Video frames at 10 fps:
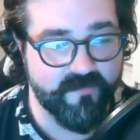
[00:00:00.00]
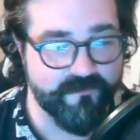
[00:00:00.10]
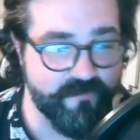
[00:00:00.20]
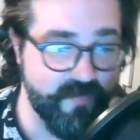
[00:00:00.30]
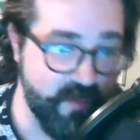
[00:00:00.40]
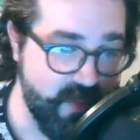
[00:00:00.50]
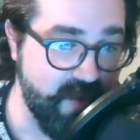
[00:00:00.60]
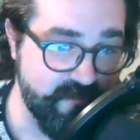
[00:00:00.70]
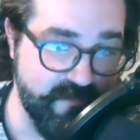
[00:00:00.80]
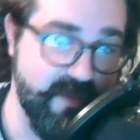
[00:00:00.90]
they're a lot
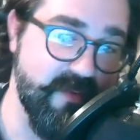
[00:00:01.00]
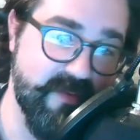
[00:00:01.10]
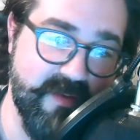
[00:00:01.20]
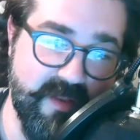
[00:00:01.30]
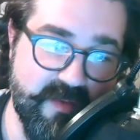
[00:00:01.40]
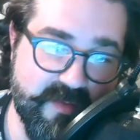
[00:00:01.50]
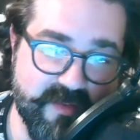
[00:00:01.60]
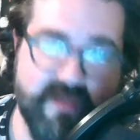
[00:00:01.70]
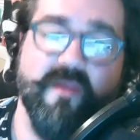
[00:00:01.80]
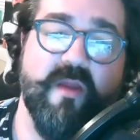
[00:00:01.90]
of fun. He's
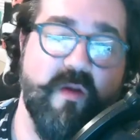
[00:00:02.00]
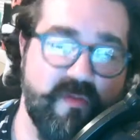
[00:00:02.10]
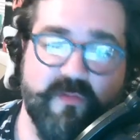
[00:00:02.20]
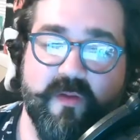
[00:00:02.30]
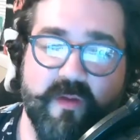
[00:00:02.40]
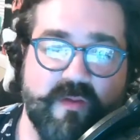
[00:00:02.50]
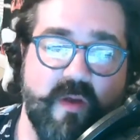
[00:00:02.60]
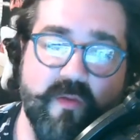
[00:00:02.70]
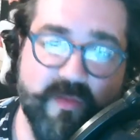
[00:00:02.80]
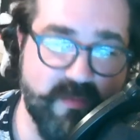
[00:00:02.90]
just he's like always, he's
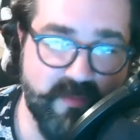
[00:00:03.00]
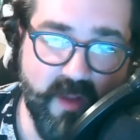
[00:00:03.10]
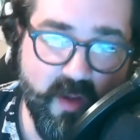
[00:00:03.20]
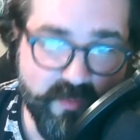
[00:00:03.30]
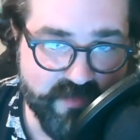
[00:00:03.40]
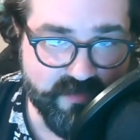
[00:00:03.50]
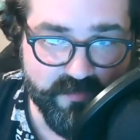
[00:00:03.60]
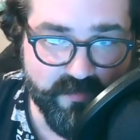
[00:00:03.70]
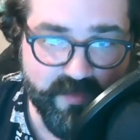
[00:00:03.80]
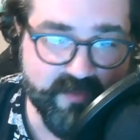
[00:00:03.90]
always always
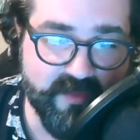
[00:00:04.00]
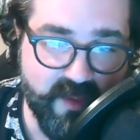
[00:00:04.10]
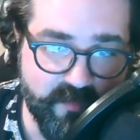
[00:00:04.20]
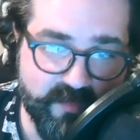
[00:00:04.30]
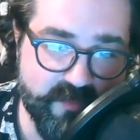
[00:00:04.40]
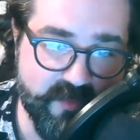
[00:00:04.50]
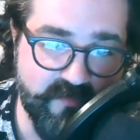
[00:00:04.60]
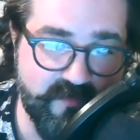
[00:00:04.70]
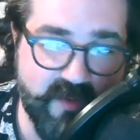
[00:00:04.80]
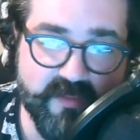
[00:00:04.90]
about to tell people to go
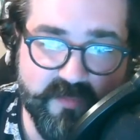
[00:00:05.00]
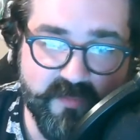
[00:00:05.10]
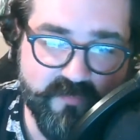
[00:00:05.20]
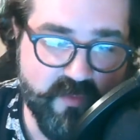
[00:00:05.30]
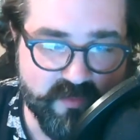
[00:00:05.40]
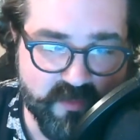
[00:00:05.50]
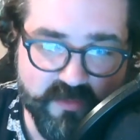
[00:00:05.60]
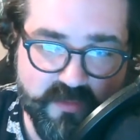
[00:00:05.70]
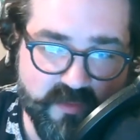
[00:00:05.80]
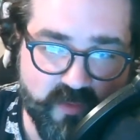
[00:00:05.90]
fuck themselves. Oh, you think
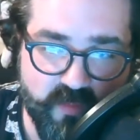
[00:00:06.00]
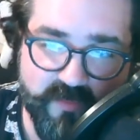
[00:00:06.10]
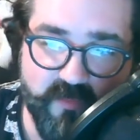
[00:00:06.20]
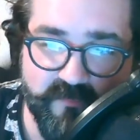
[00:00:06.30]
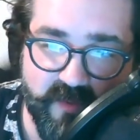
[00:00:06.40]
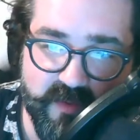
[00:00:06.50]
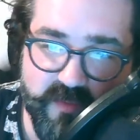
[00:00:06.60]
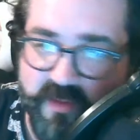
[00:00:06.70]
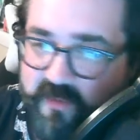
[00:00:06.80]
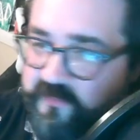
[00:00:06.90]
this is stupid? Go fuck yourself.